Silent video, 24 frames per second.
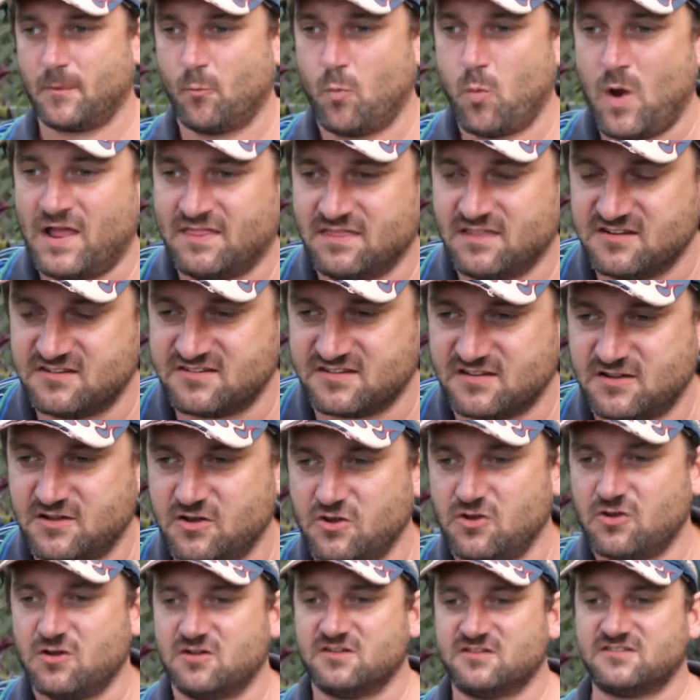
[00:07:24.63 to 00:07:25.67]
when this
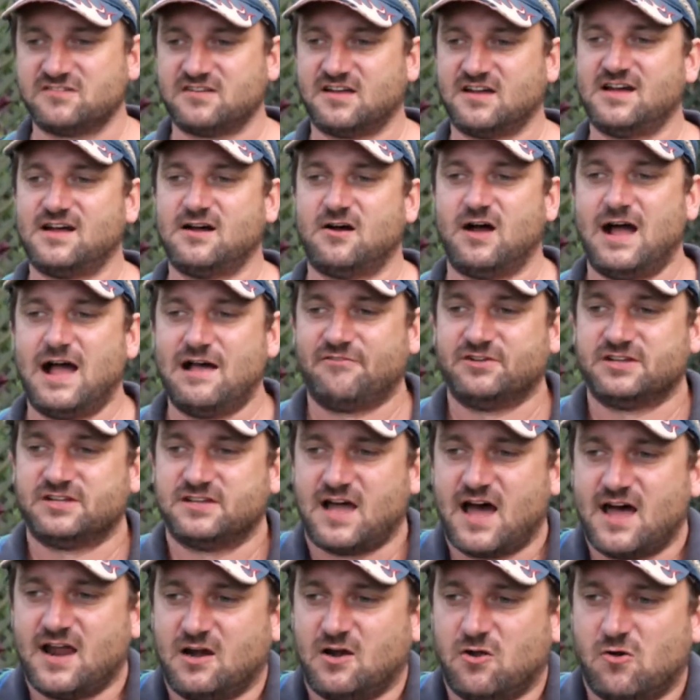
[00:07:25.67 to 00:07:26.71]
occurs uh, I have it
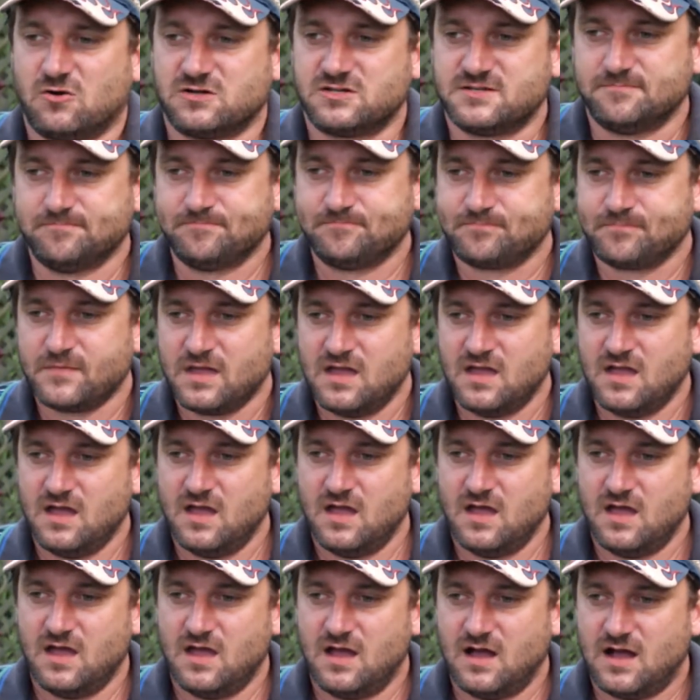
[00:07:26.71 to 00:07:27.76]
data logged
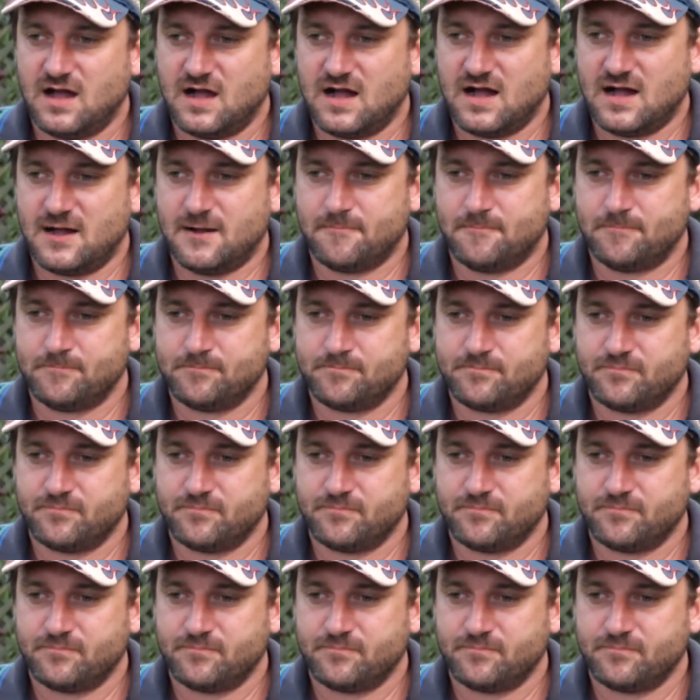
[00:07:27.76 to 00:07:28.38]
um,